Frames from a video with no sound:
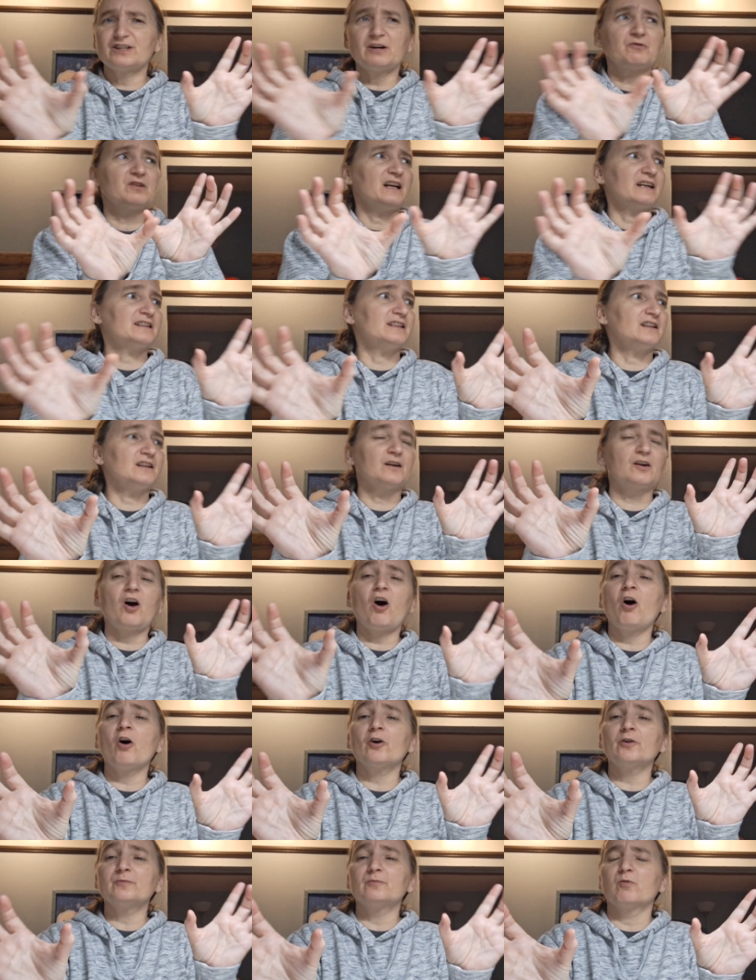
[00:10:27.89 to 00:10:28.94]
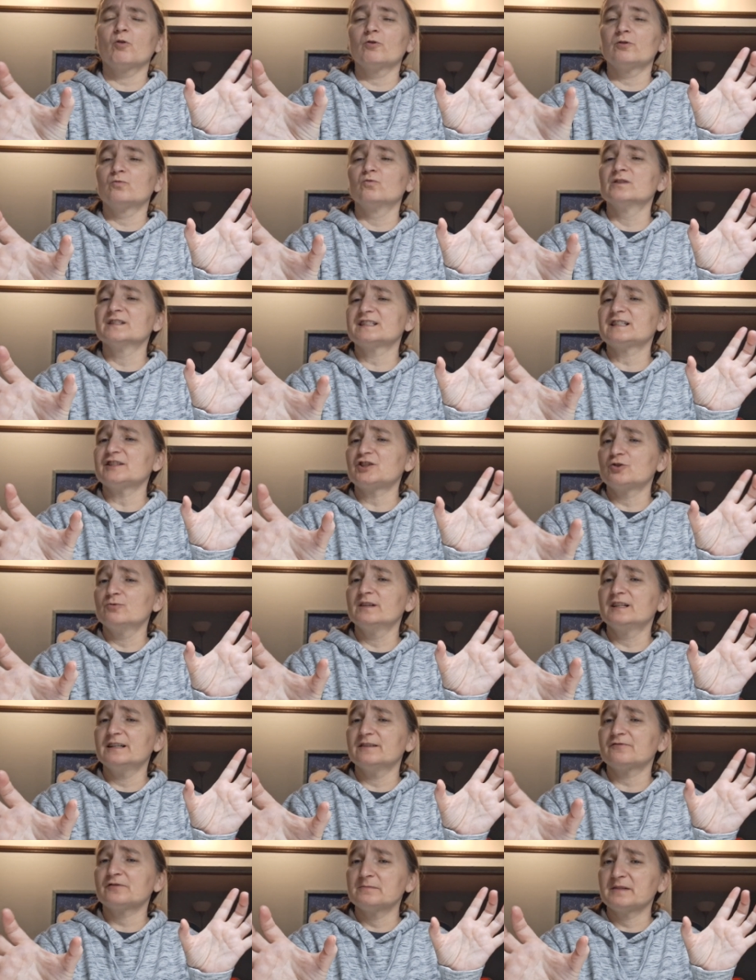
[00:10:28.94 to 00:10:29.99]
They were like the little cardboard ones that you
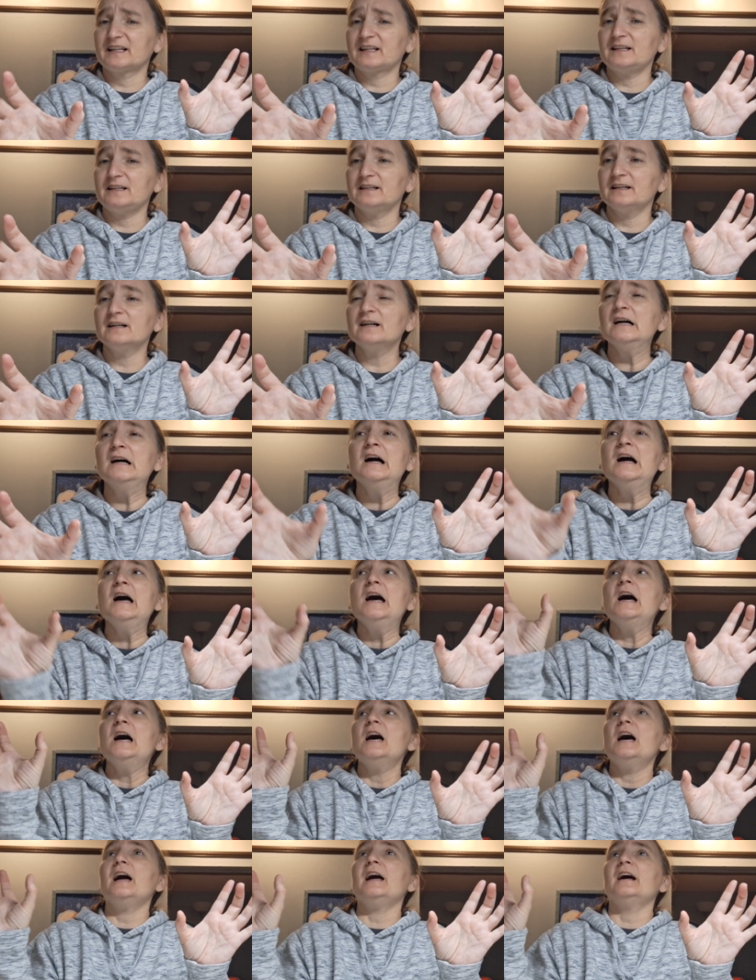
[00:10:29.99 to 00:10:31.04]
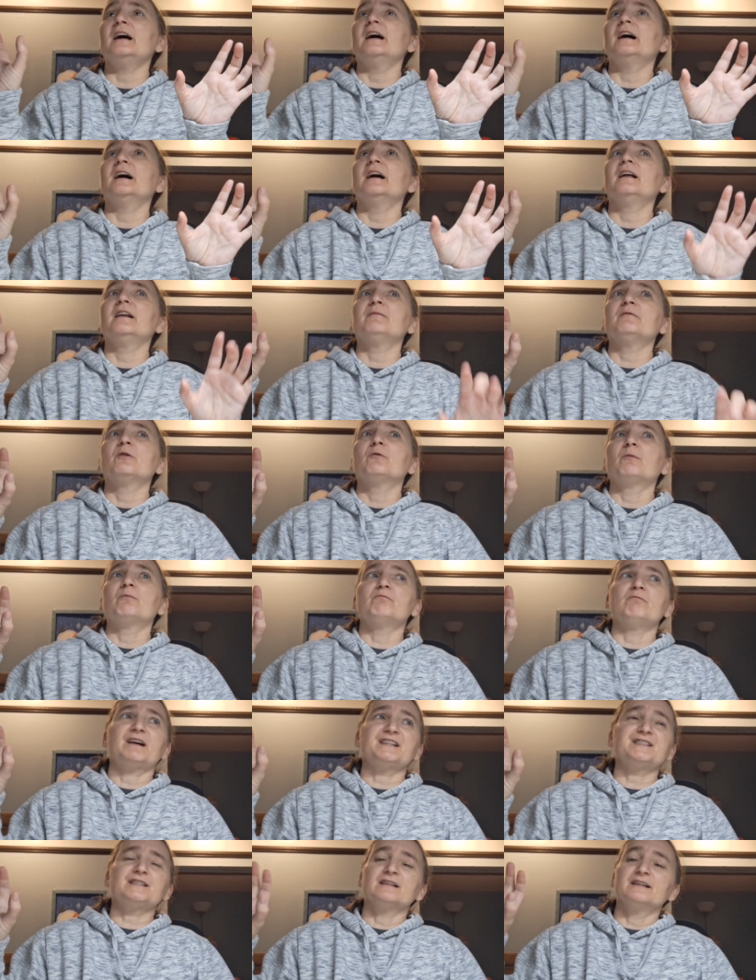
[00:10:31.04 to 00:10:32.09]
would get from IKEA and
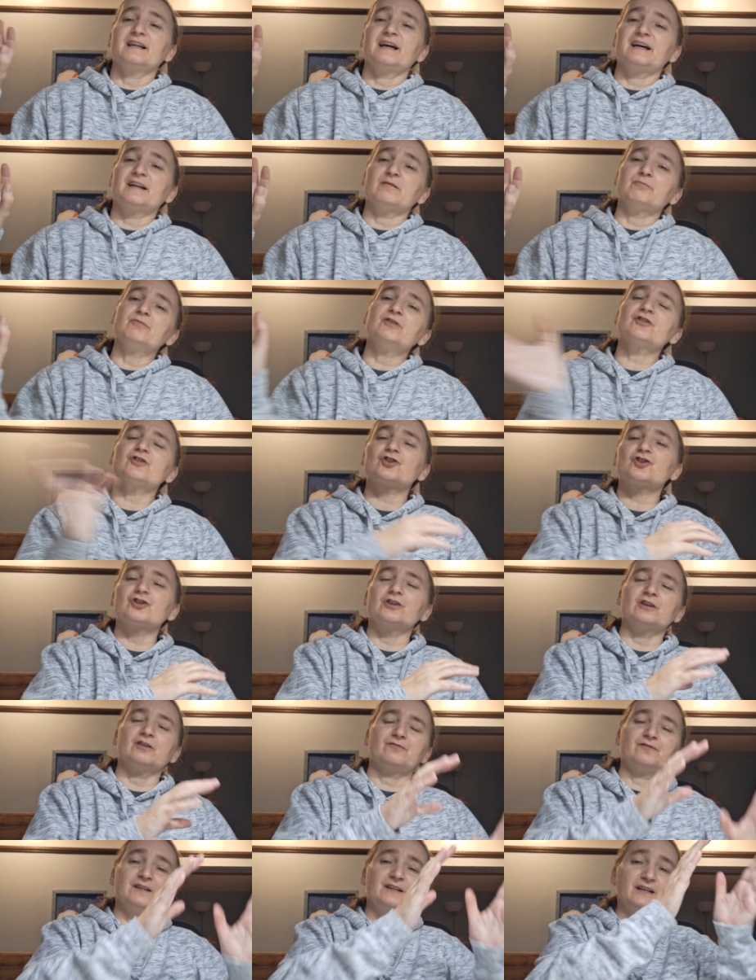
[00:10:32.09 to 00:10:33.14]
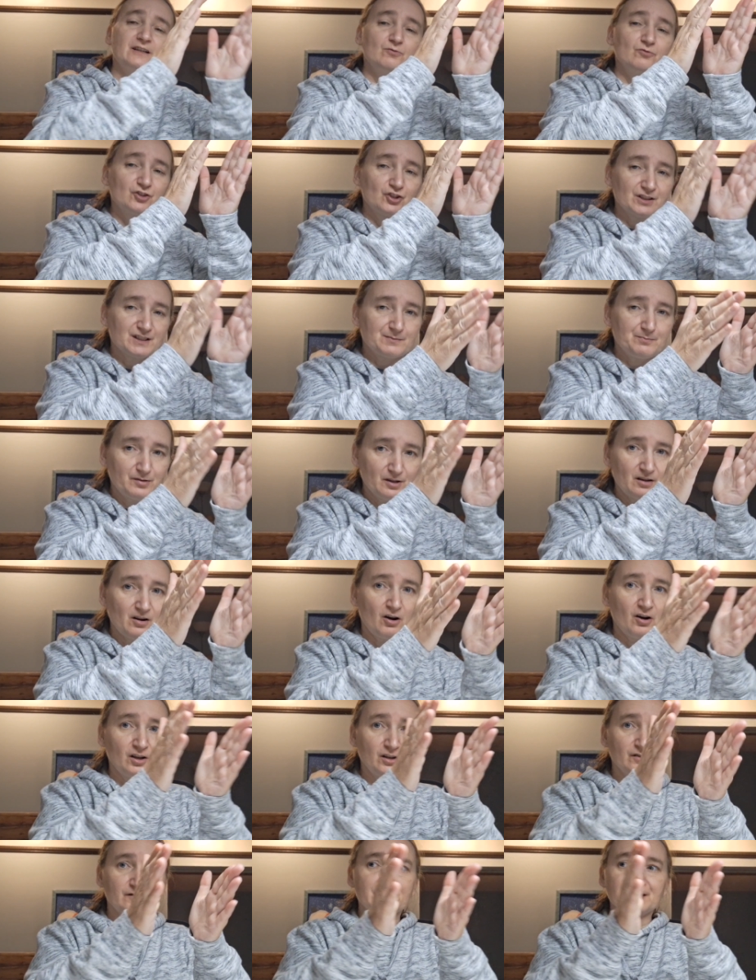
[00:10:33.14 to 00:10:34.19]
my son had a bookshelf and he would just put
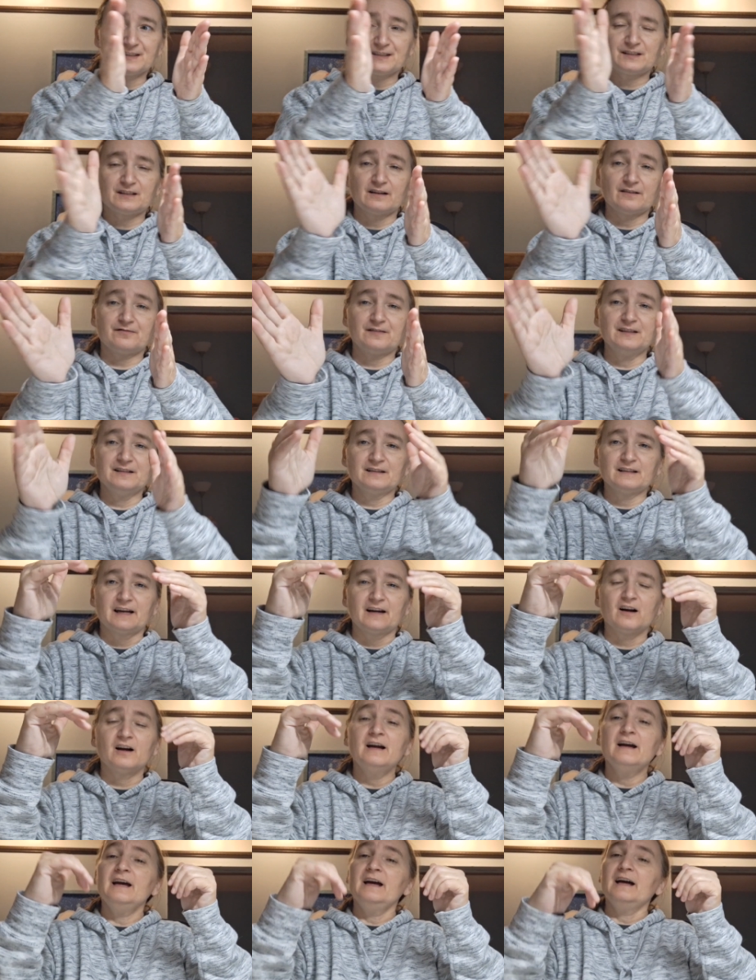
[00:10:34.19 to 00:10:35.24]
all of his stuff in there